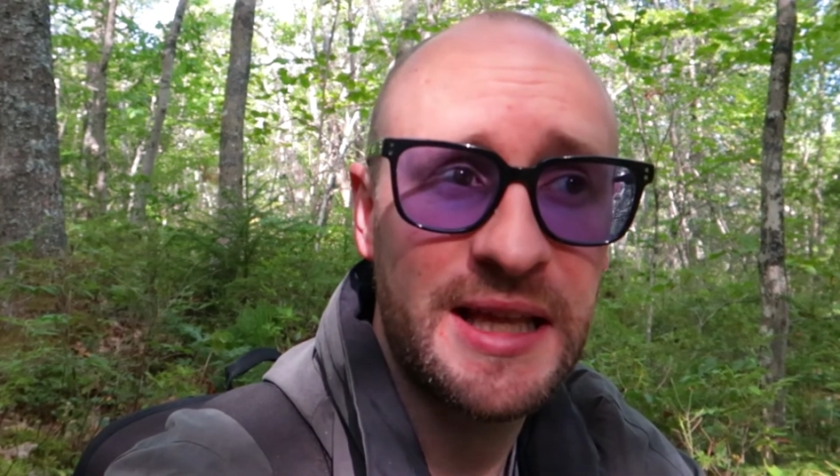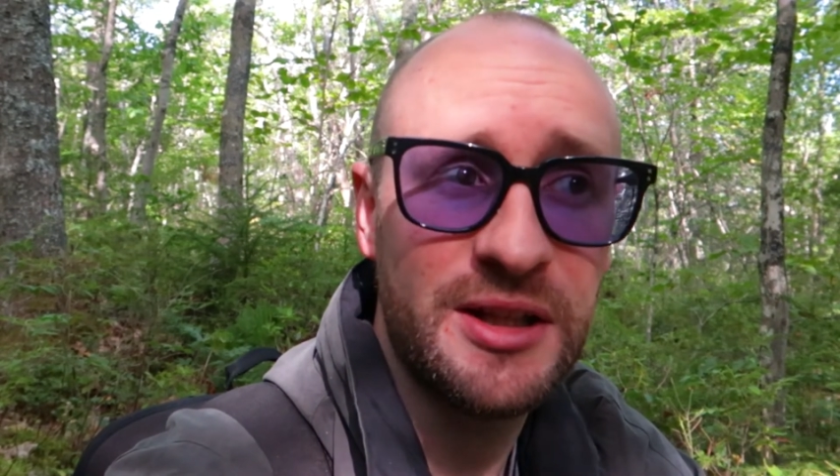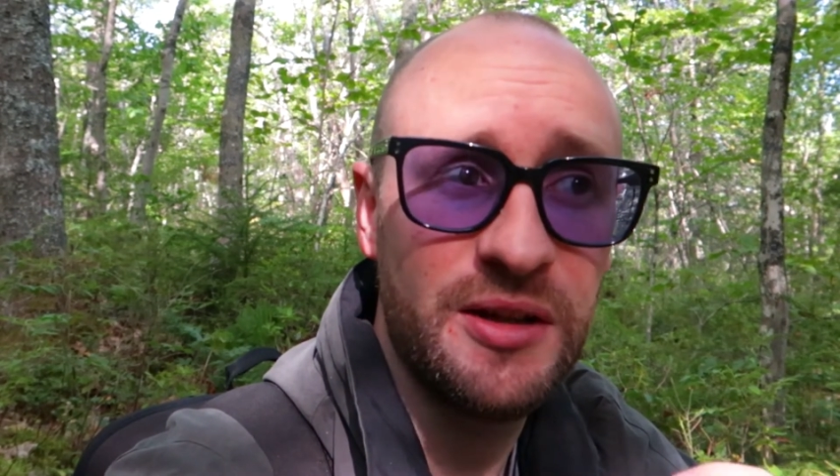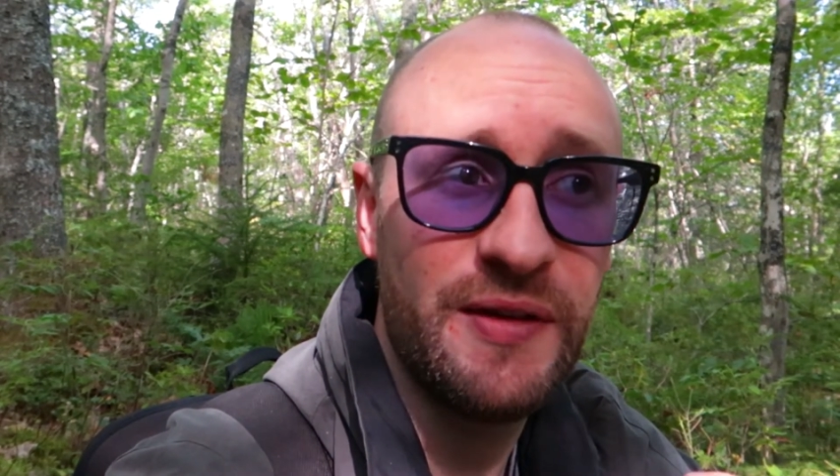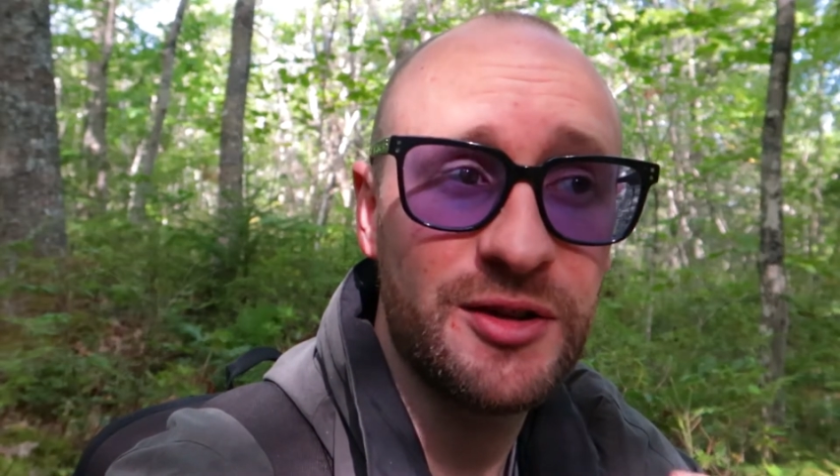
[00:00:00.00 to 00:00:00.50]

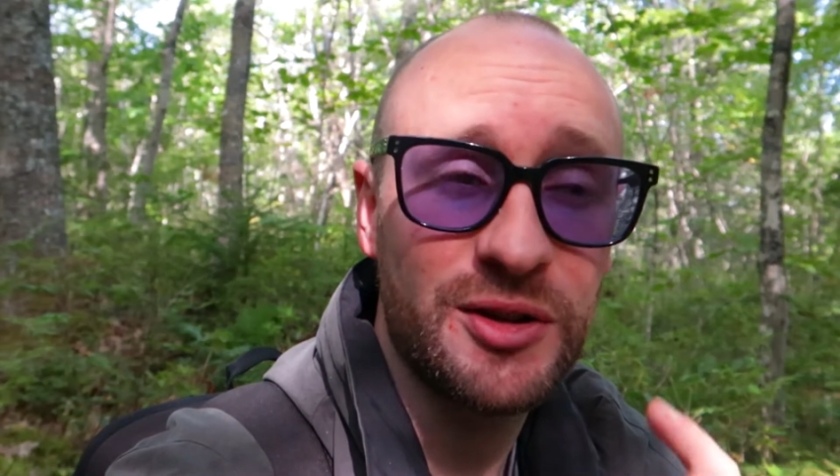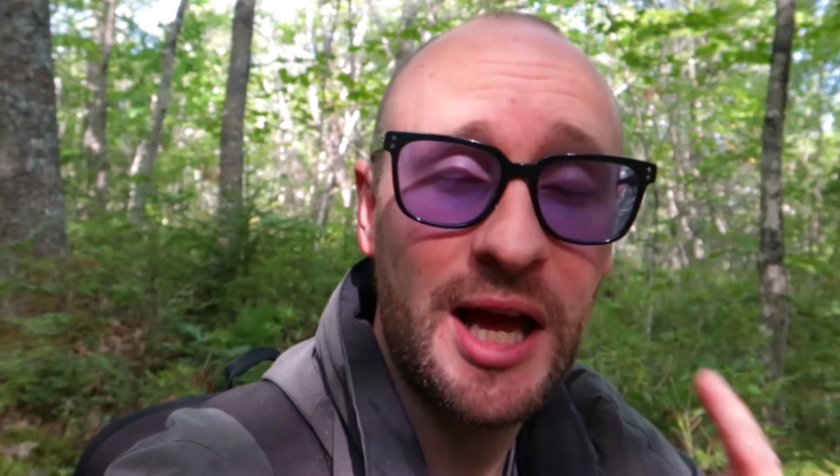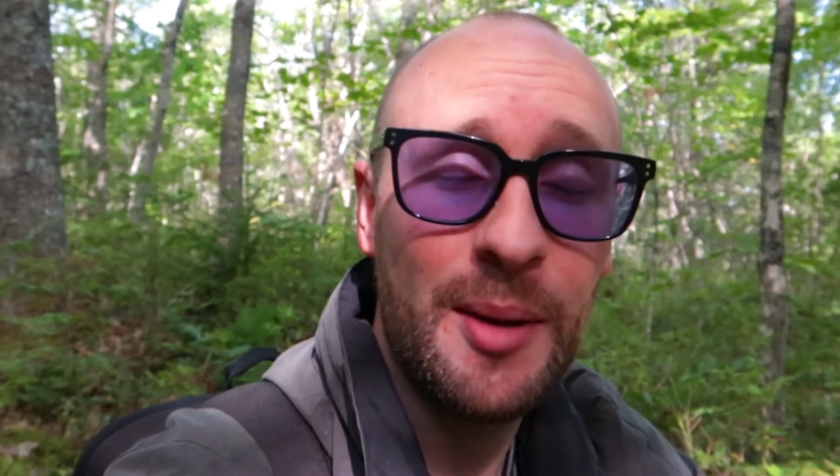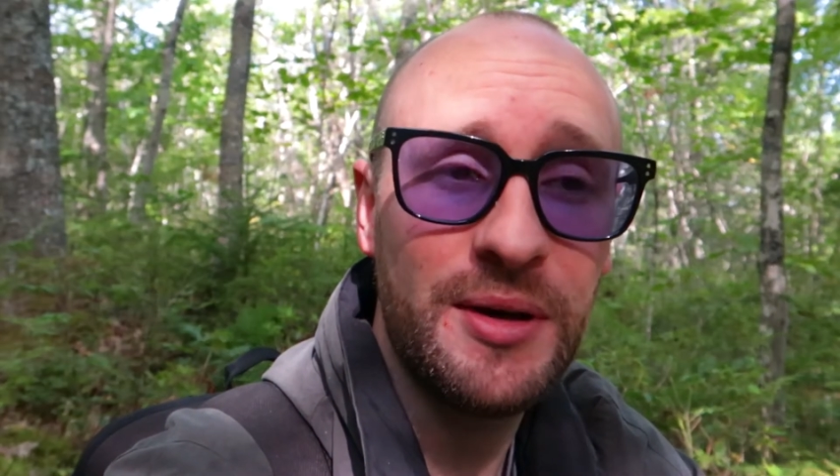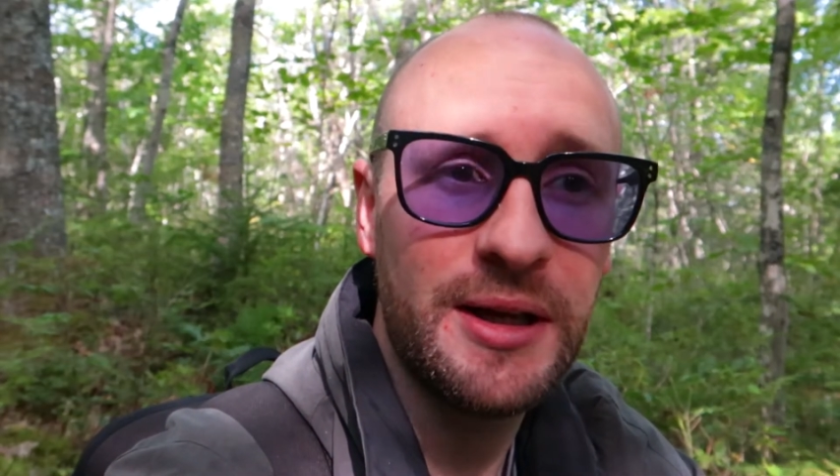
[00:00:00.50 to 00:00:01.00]
and the events
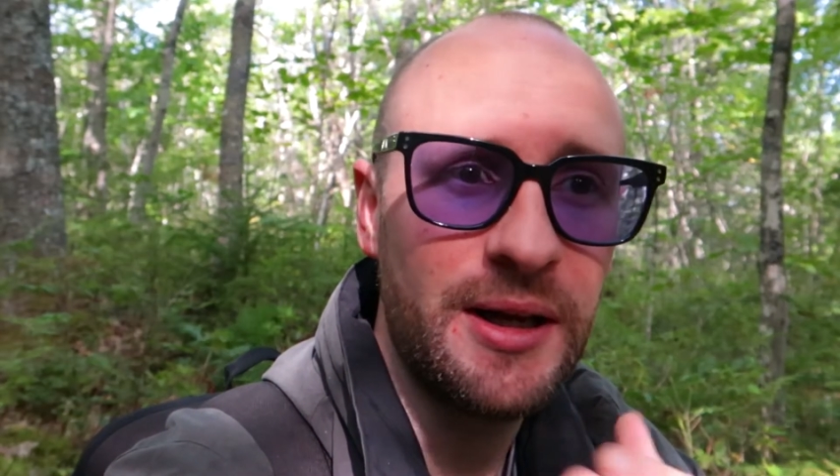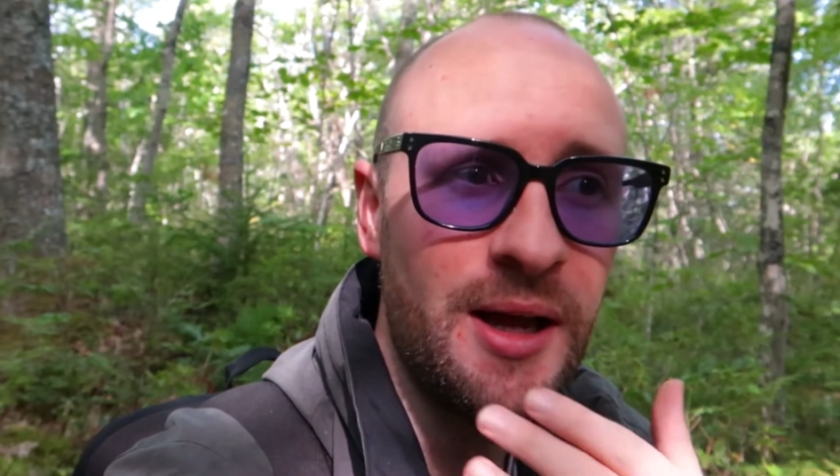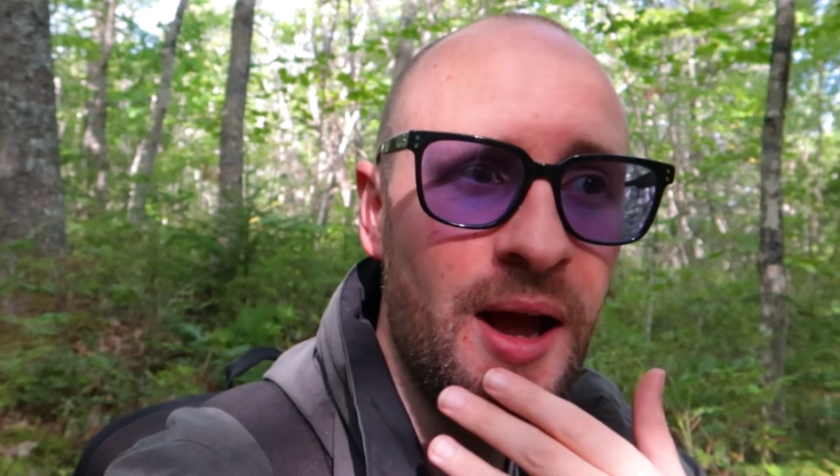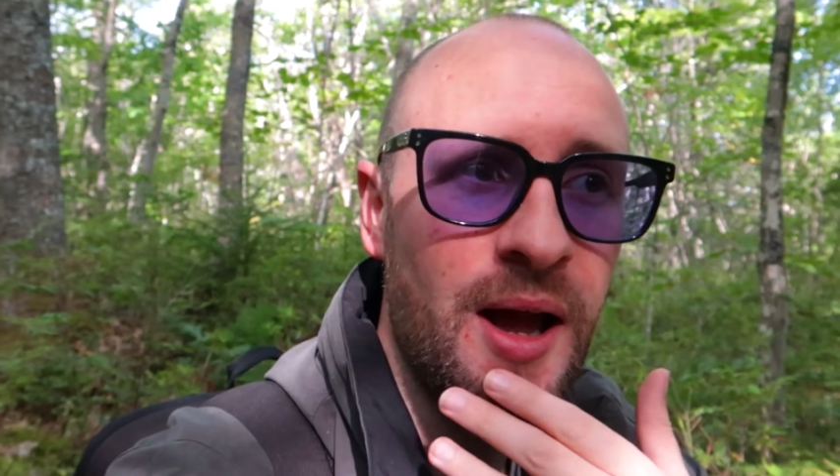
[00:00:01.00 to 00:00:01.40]
aren't happening,